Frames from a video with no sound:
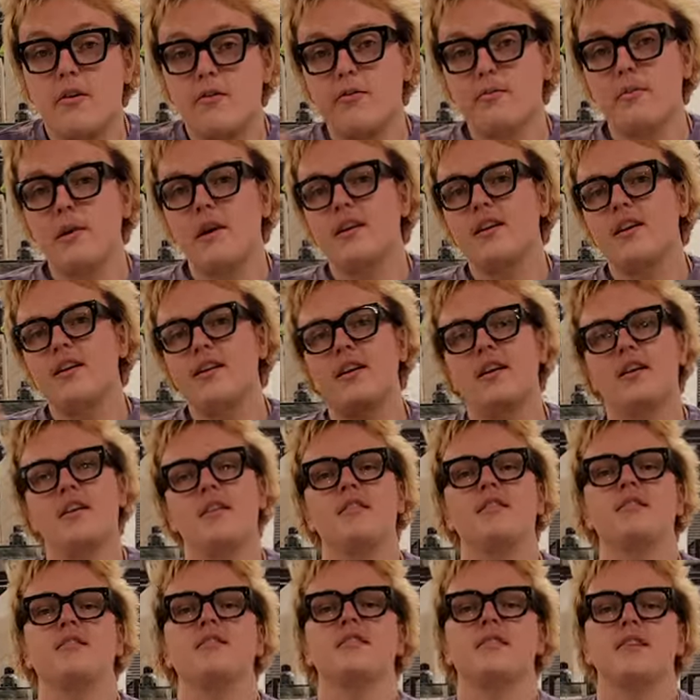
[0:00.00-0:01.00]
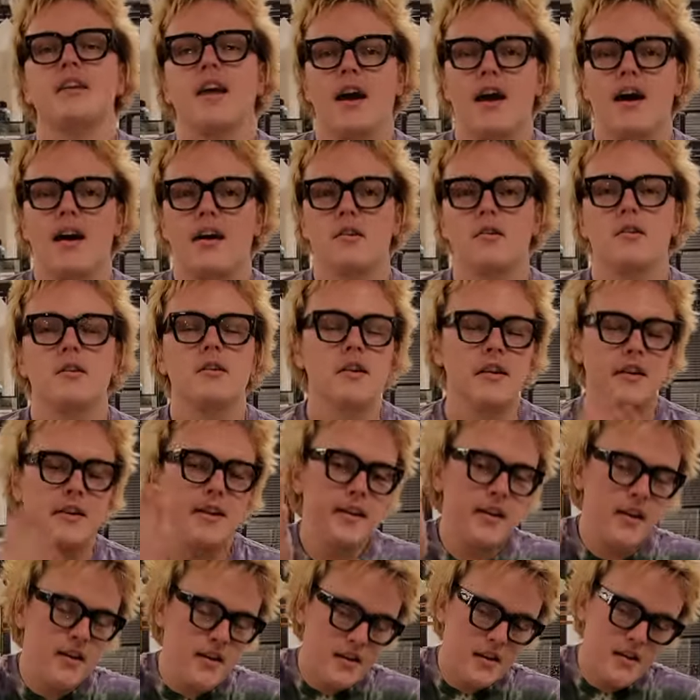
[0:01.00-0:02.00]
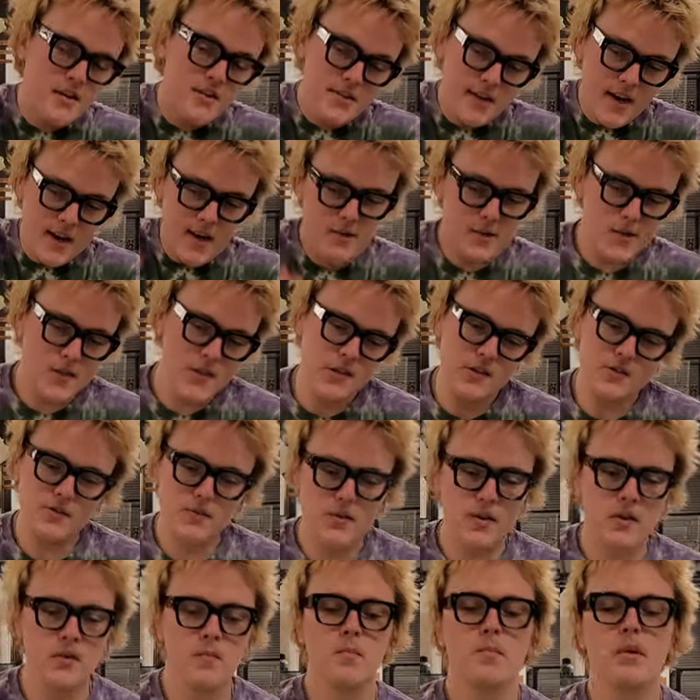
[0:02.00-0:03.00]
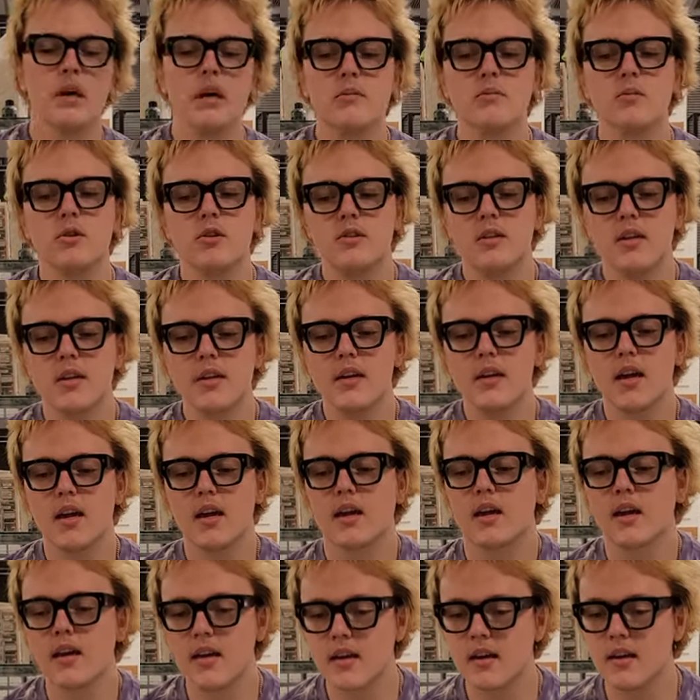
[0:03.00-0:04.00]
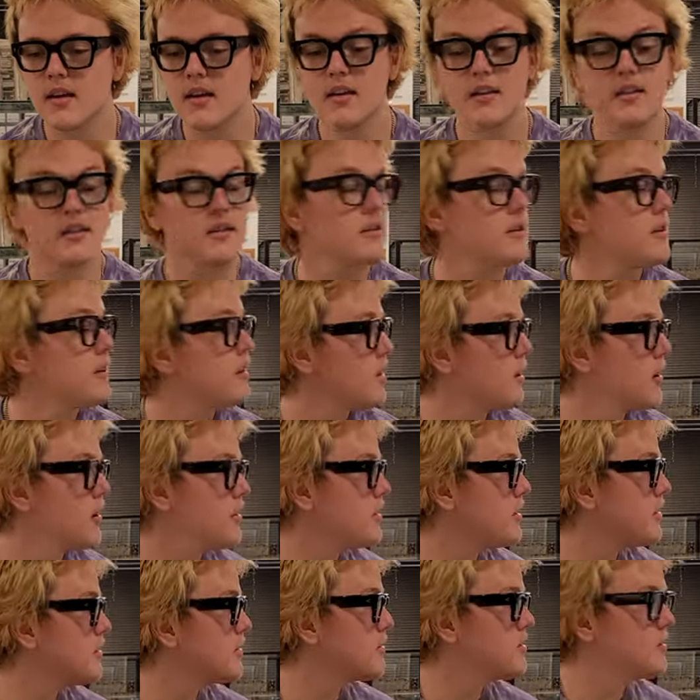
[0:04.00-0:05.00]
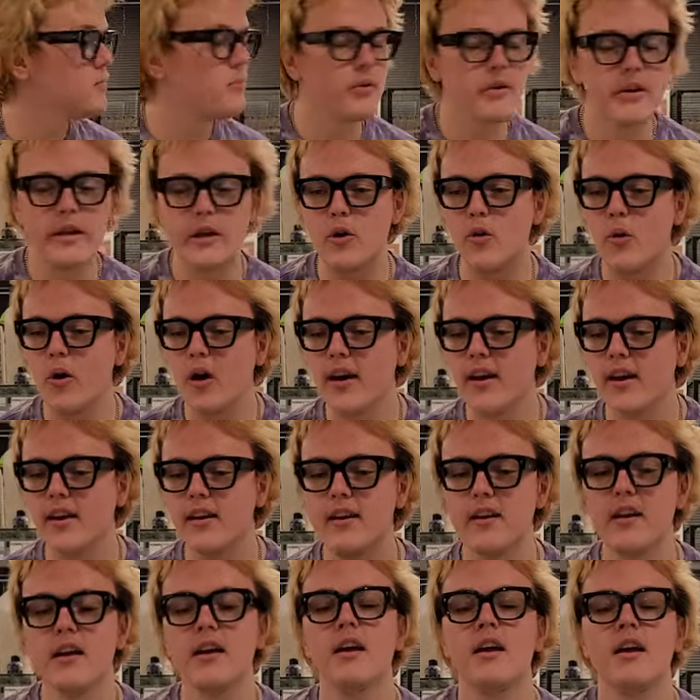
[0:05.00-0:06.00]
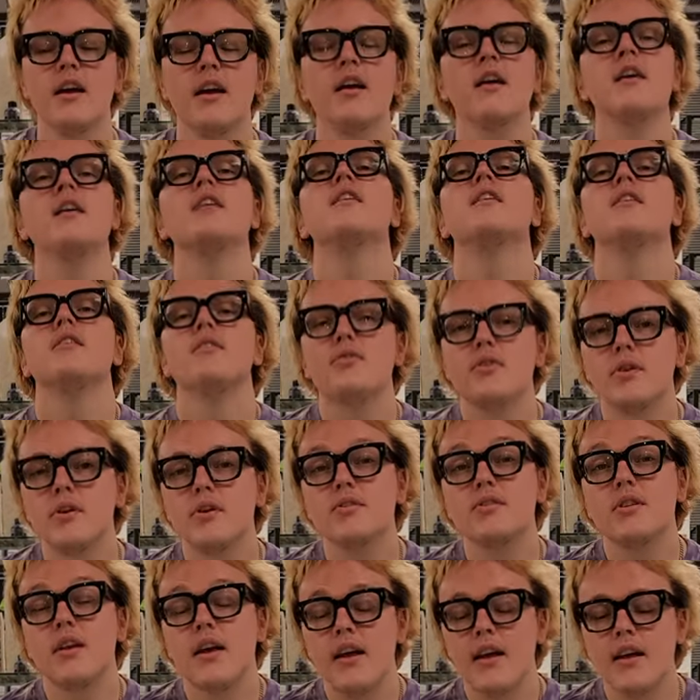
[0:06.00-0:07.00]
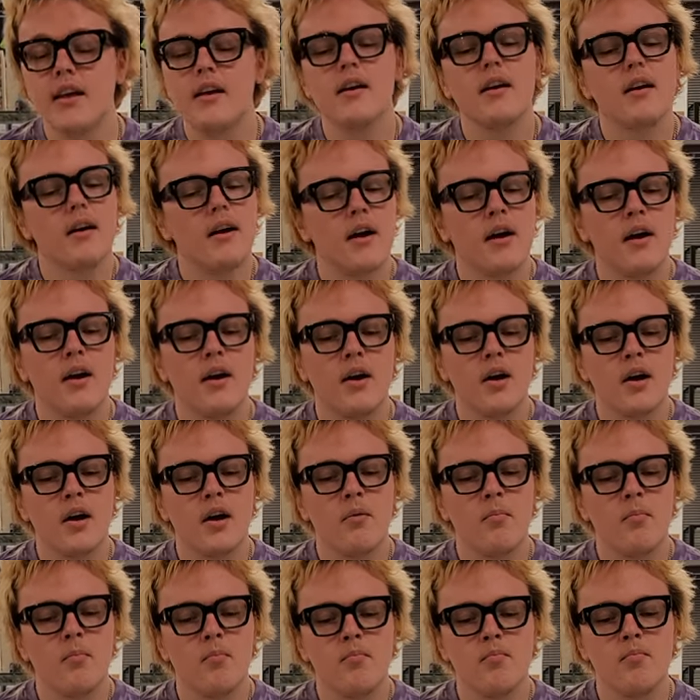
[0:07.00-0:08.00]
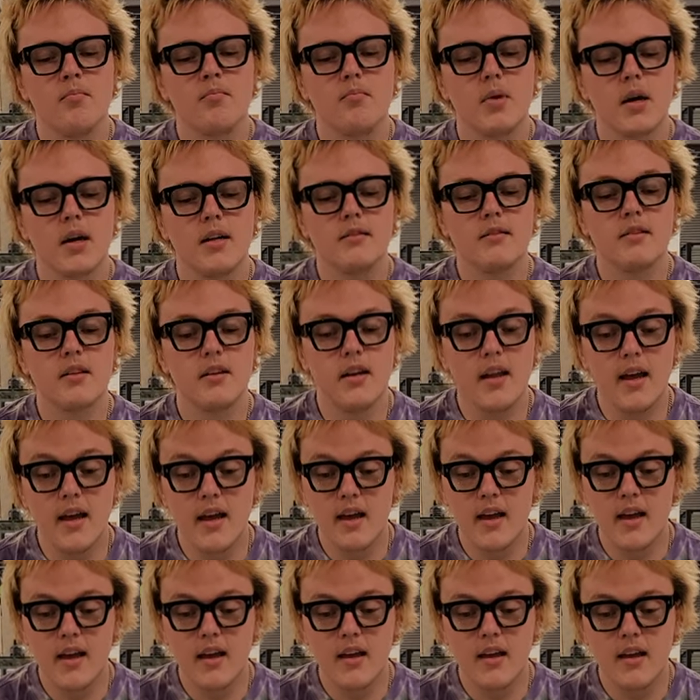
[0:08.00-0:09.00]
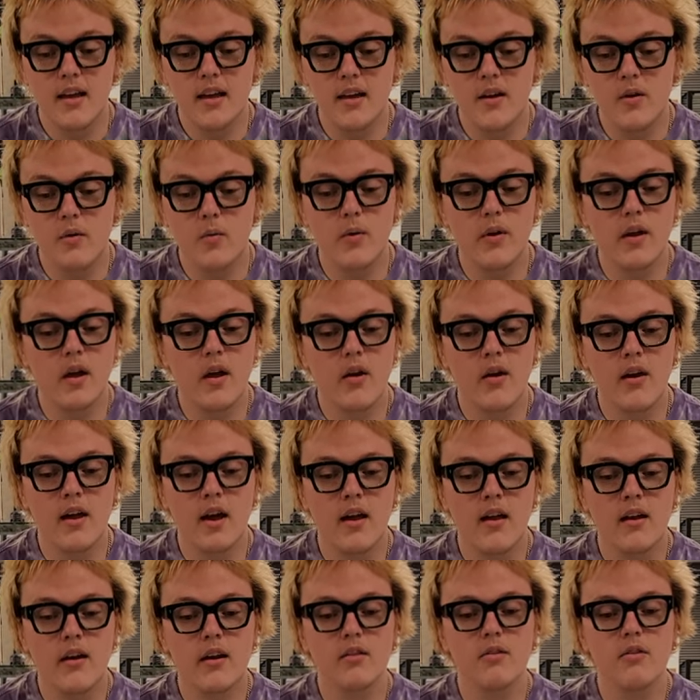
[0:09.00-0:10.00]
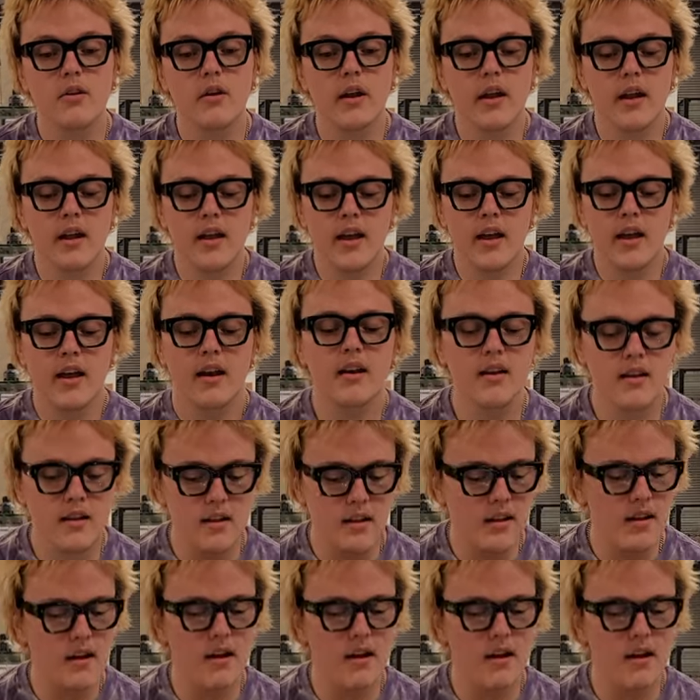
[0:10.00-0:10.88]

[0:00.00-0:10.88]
Hello everybody, this is Kyle and Cyrus from Pen Boutique on this pretty quiet Thursday. Um, but today we are not looking at